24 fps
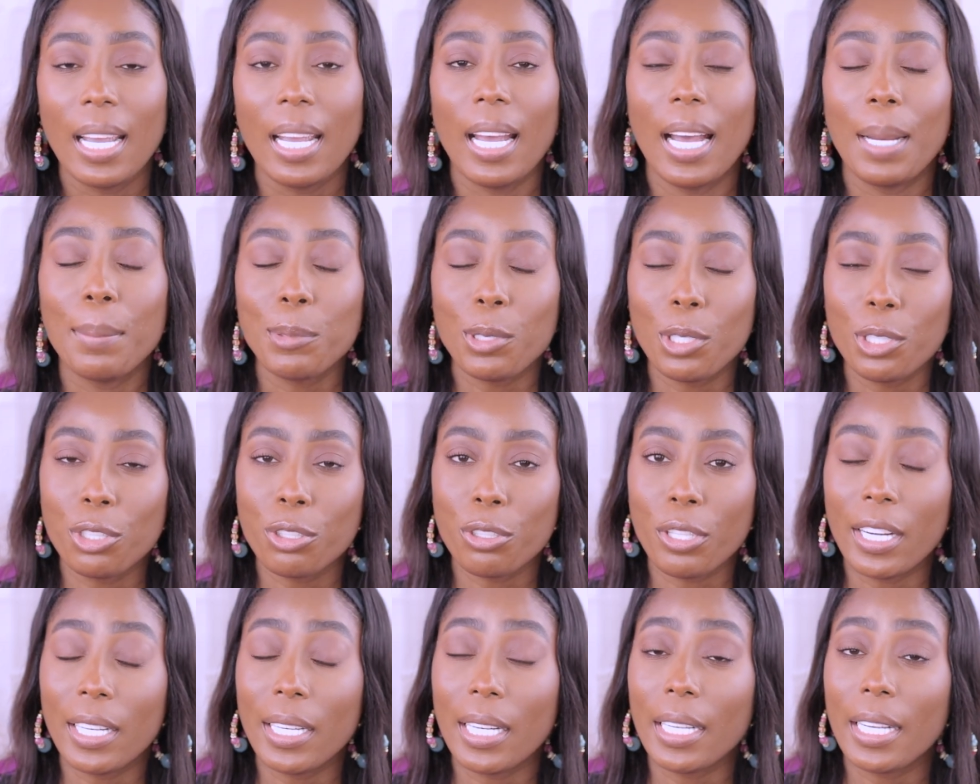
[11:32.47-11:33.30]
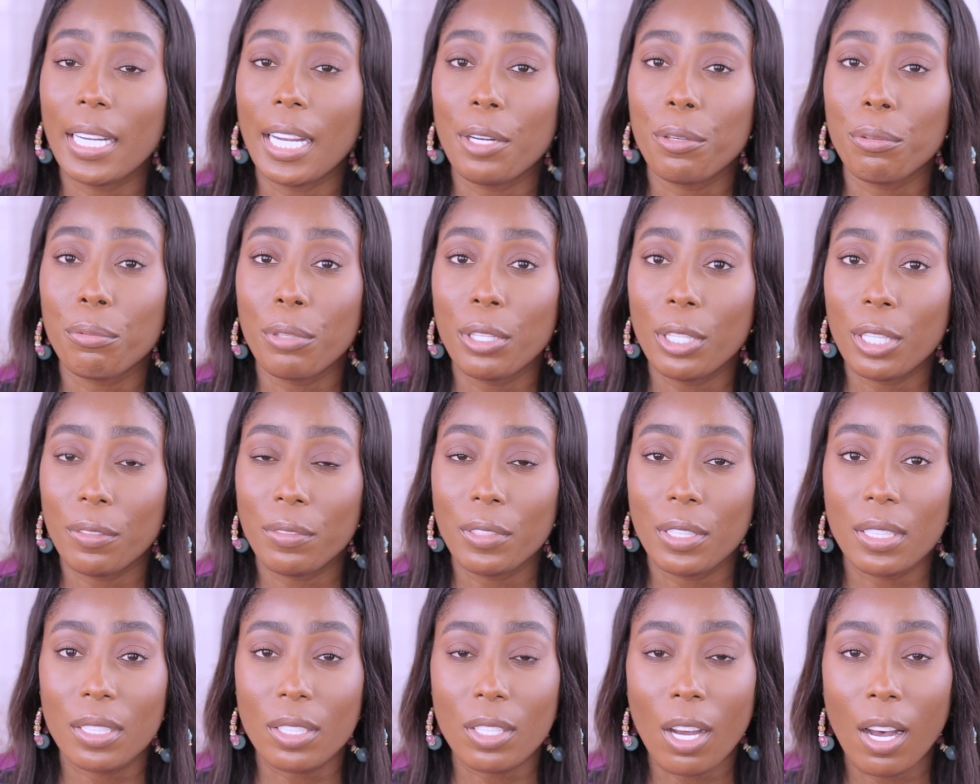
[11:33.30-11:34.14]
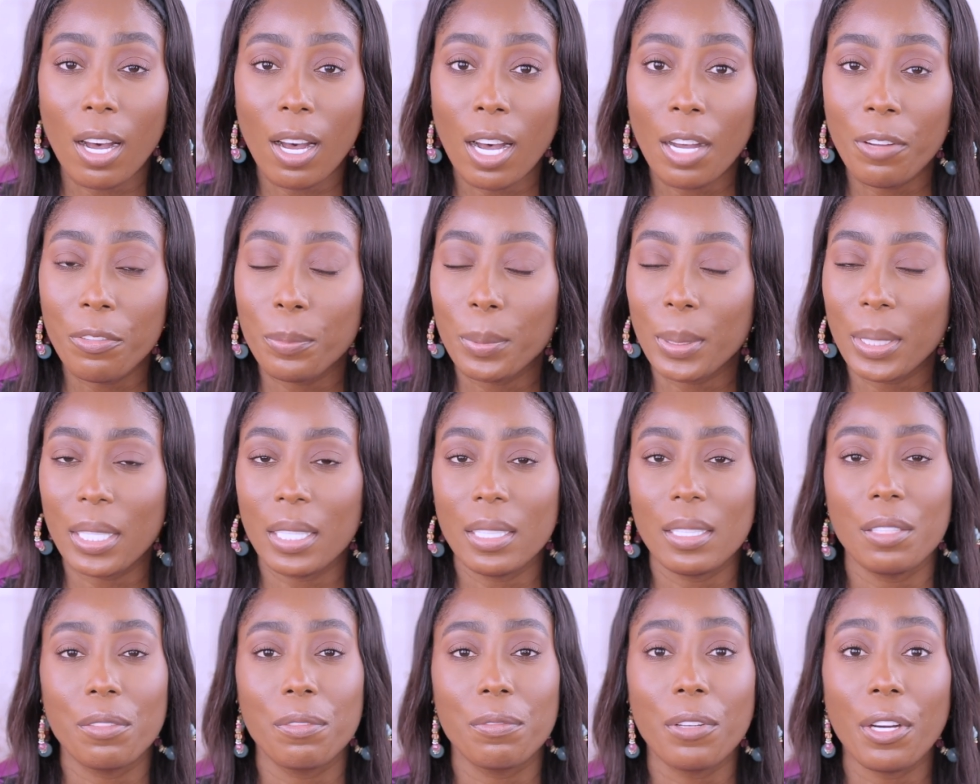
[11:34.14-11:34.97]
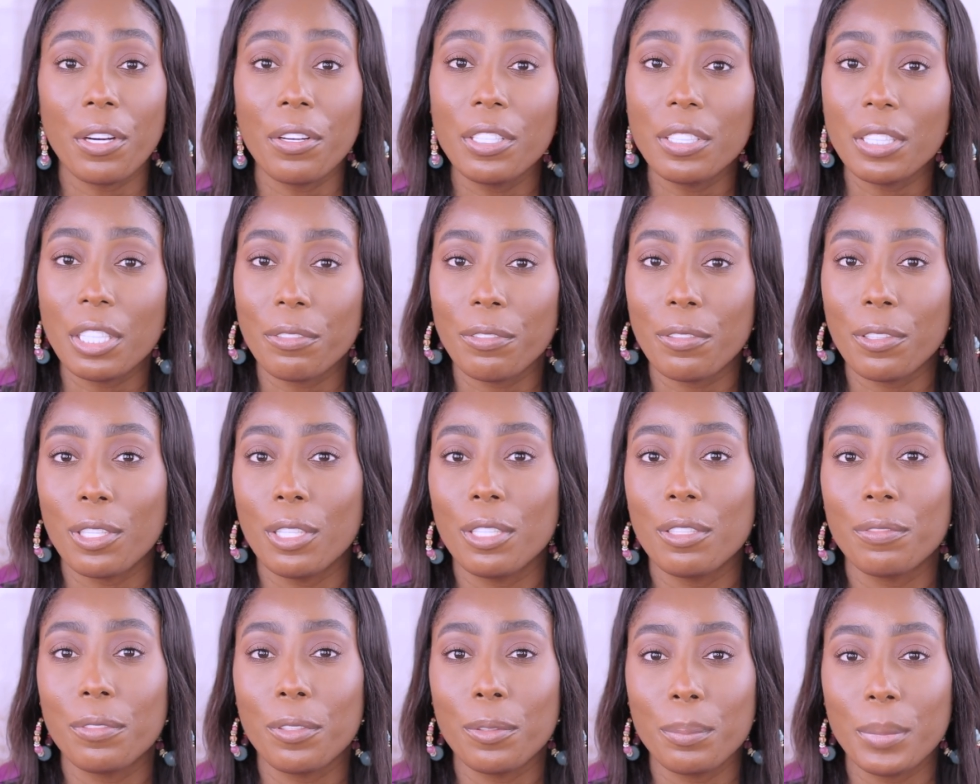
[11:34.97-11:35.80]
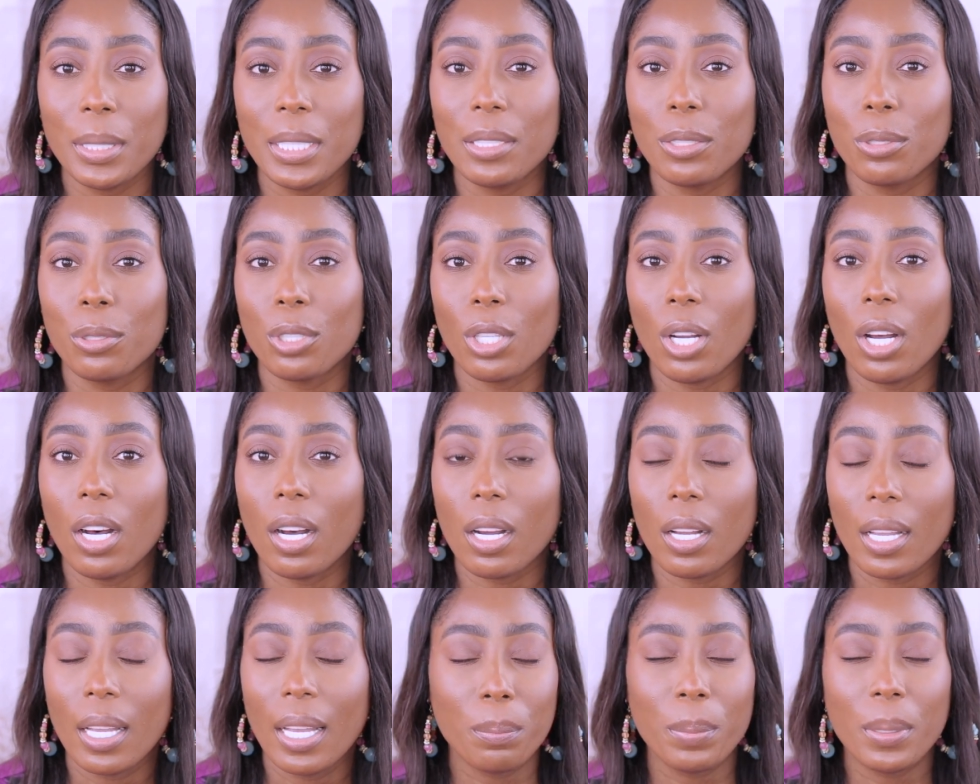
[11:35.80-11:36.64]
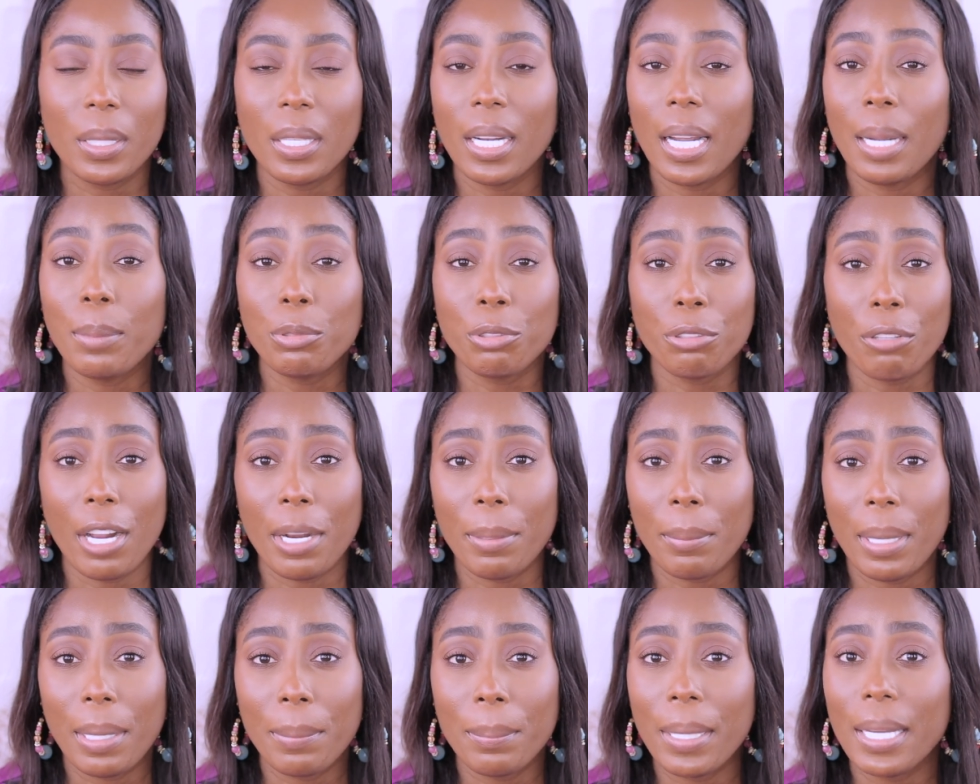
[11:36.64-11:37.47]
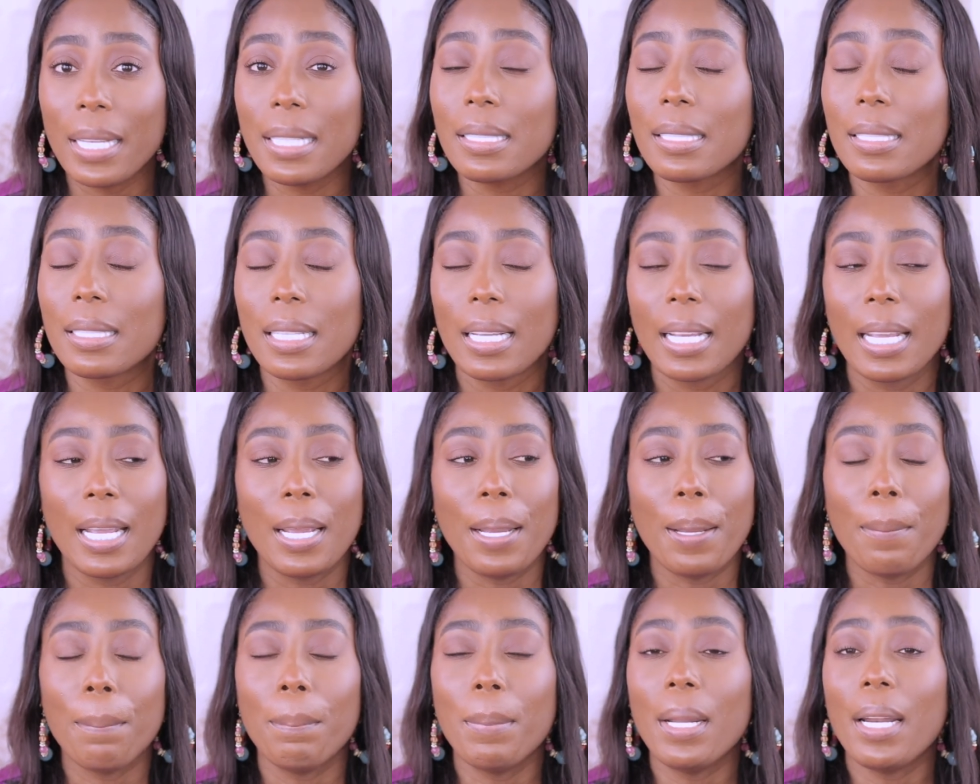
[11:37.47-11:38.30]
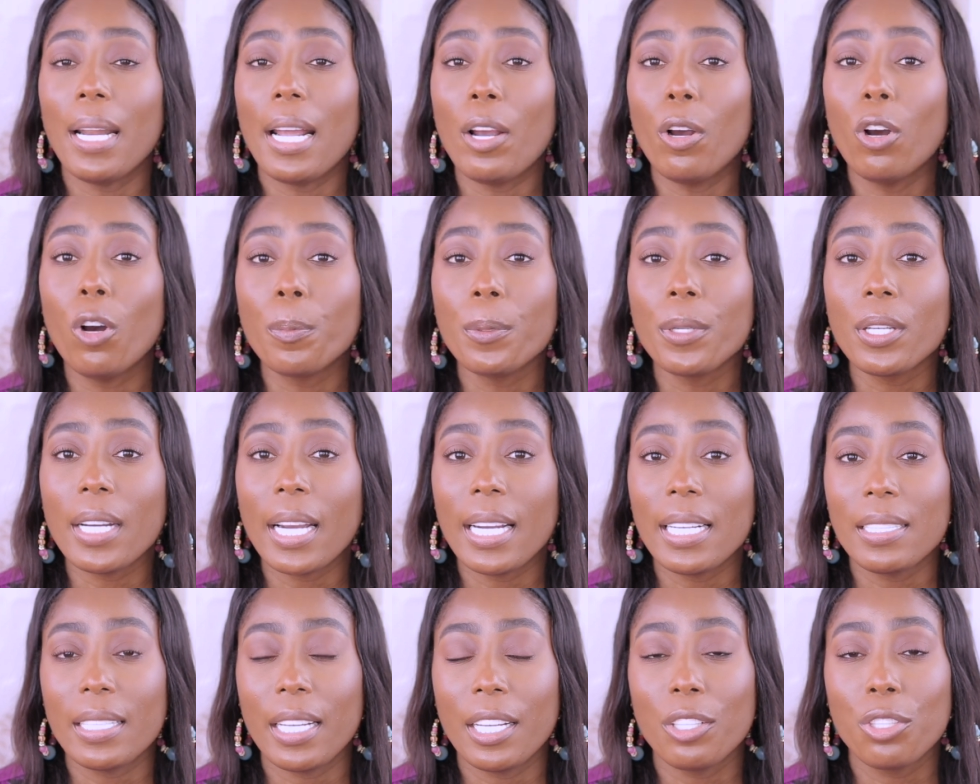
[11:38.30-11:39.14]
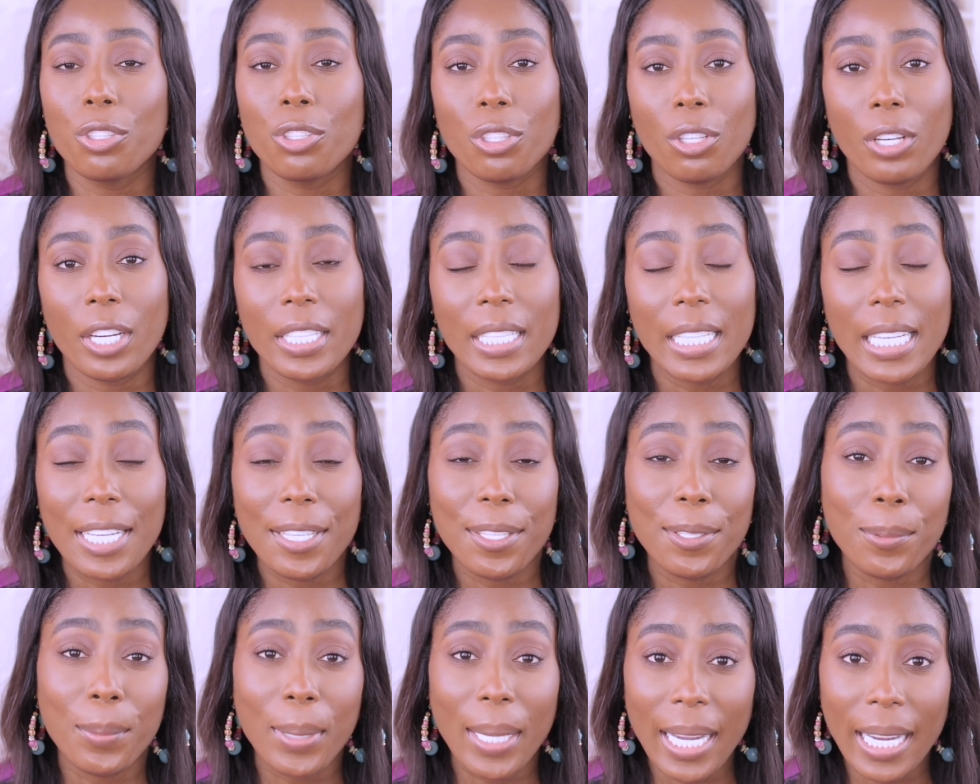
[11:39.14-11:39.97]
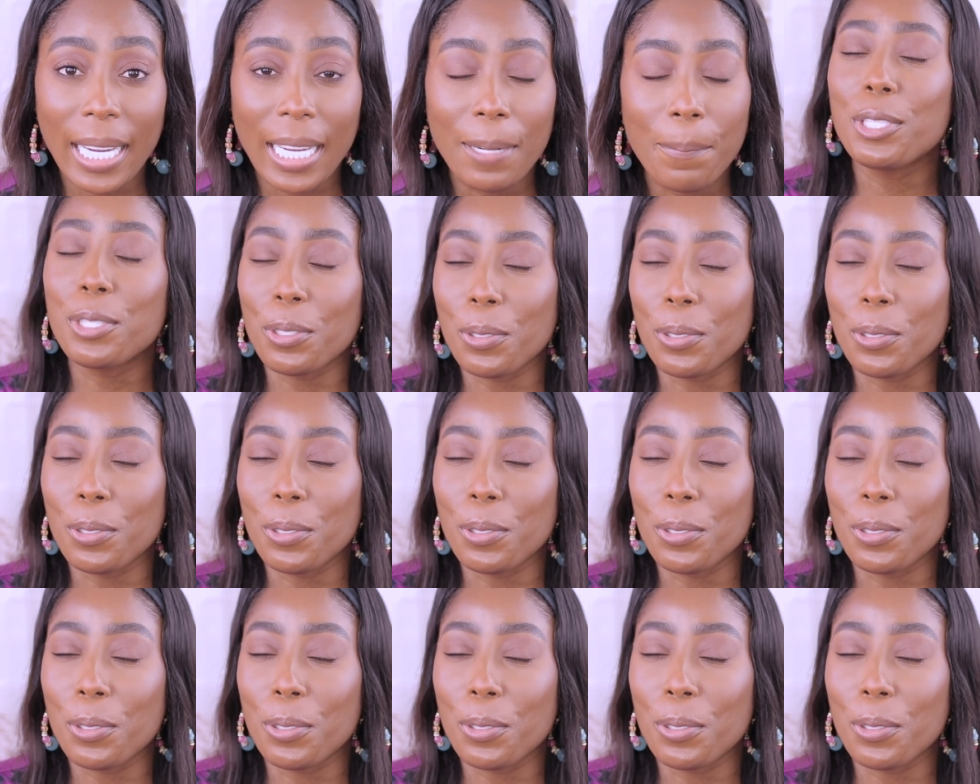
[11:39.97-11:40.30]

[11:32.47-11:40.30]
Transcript: I'm just trying to get rid of this cough because it's very difficult for me to talk but I'm trying my best but I hope you guys enjoyed either way.